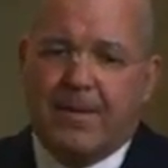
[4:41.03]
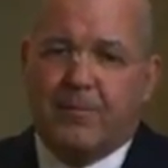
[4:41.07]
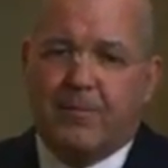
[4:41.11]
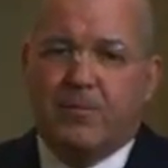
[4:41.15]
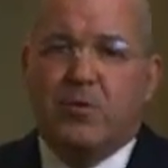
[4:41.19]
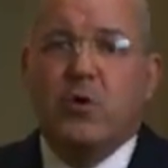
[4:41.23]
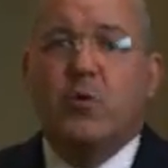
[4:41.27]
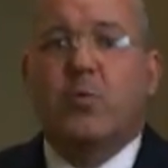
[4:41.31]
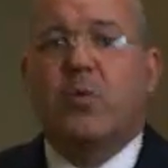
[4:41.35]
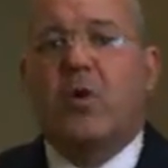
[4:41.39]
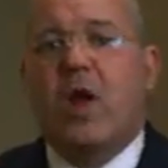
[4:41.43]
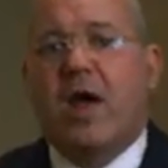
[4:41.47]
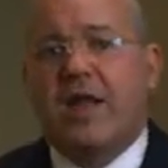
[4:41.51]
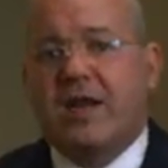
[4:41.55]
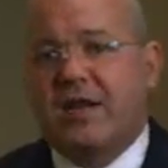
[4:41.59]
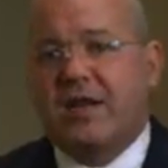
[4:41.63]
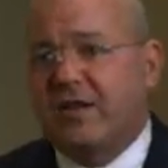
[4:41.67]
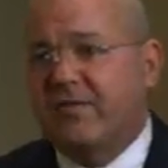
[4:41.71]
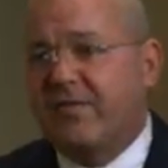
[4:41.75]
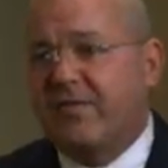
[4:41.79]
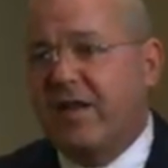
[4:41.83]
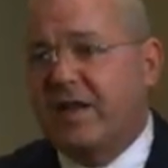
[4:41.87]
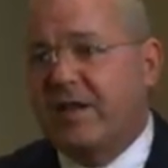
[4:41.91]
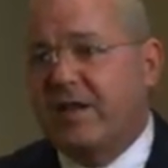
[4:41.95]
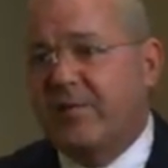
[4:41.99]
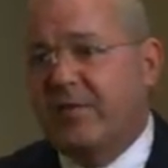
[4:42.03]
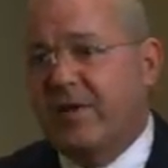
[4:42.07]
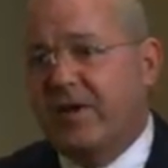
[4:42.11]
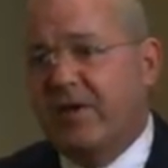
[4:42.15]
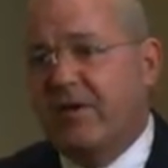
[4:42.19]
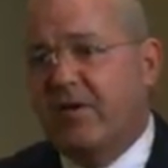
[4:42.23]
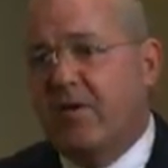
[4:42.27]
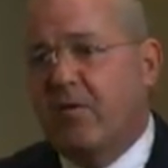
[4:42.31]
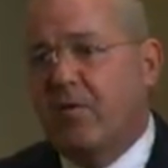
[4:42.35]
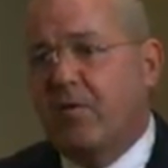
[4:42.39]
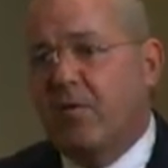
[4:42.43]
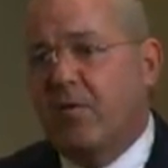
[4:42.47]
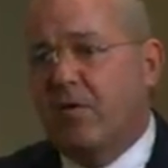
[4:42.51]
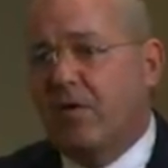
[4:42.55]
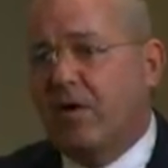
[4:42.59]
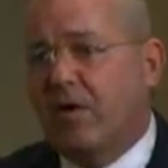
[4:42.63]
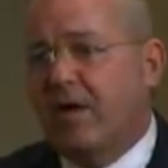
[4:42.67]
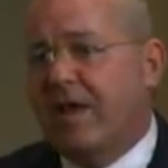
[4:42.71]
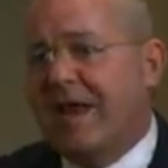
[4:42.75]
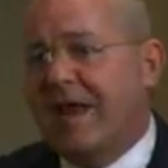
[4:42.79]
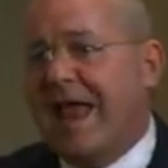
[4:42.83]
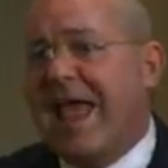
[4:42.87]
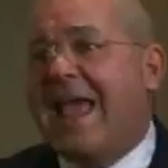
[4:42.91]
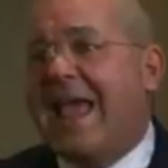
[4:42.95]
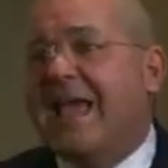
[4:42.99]
new product development or
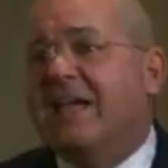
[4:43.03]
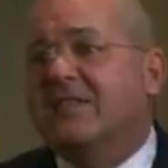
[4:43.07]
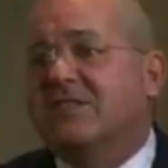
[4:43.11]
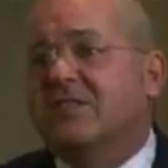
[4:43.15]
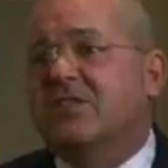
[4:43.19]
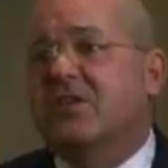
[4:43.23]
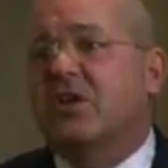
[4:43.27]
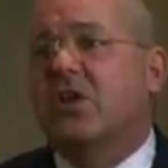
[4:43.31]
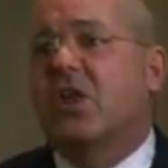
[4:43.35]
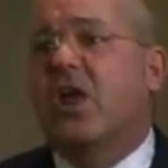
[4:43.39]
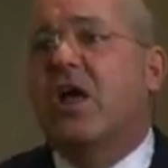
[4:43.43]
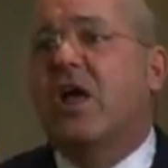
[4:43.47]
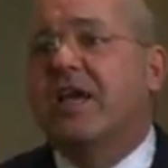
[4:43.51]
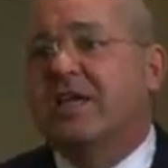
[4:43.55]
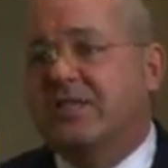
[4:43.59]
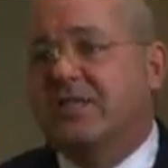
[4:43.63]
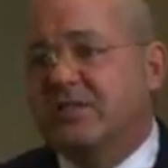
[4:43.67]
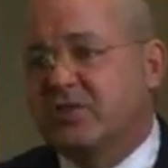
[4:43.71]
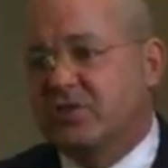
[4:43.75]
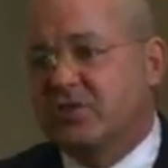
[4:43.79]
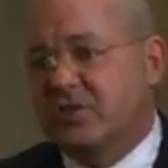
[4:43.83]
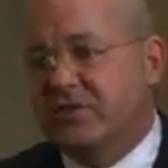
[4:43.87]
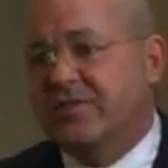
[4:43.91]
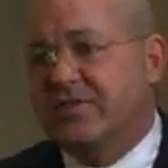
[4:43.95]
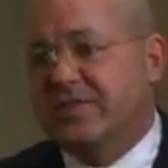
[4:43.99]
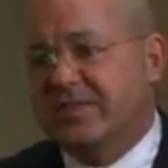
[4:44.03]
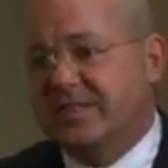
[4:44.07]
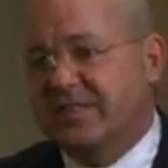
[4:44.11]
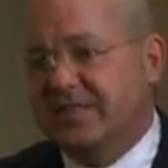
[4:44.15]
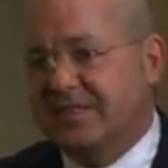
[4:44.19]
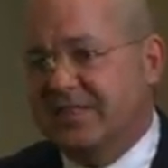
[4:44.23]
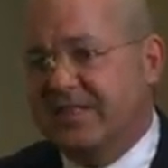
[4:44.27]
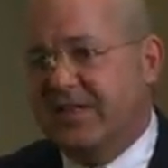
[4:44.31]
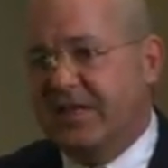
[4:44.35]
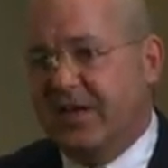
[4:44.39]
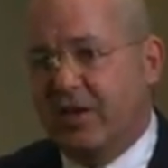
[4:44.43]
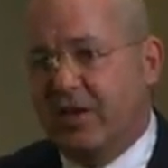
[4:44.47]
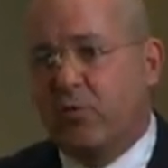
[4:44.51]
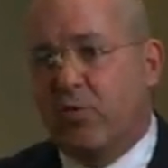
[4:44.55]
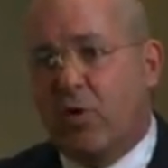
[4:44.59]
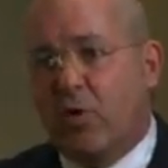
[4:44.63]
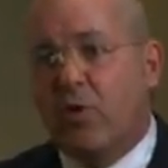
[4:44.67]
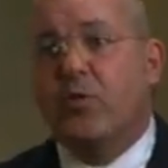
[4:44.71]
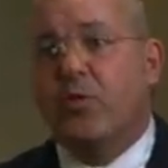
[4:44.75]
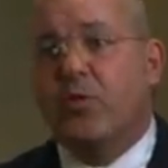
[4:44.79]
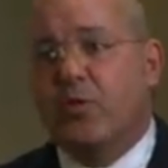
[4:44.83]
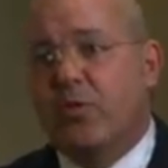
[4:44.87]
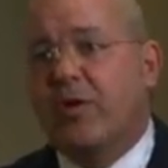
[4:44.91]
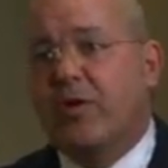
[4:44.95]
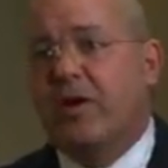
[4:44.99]
enhanced client services in a
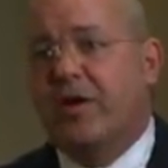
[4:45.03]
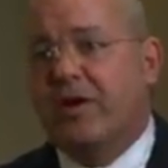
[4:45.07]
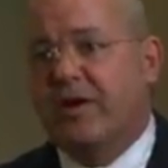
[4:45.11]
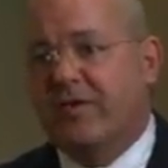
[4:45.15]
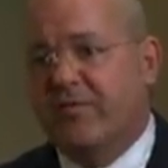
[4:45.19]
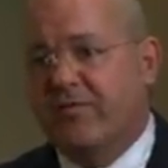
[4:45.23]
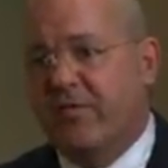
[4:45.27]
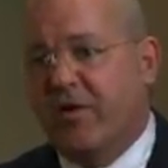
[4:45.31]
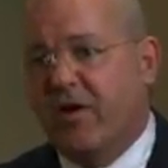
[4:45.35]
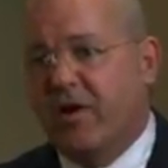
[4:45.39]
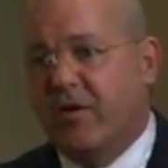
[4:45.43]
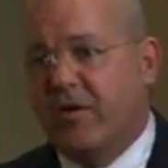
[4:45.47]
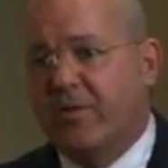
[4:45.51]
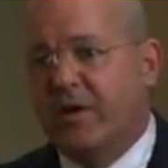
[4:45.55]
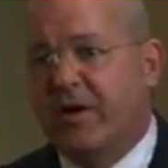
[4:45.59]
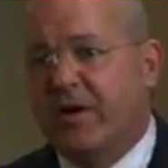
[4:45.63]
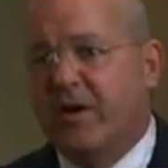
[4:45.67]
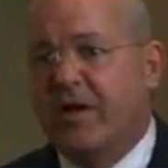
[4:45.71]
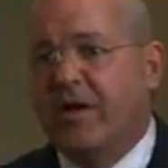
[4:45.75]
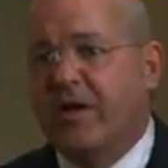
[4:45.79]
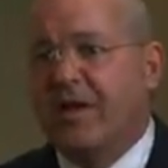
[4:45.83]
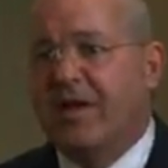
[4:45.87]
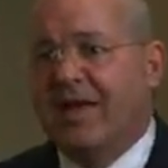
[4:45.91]
growth-oriented environment.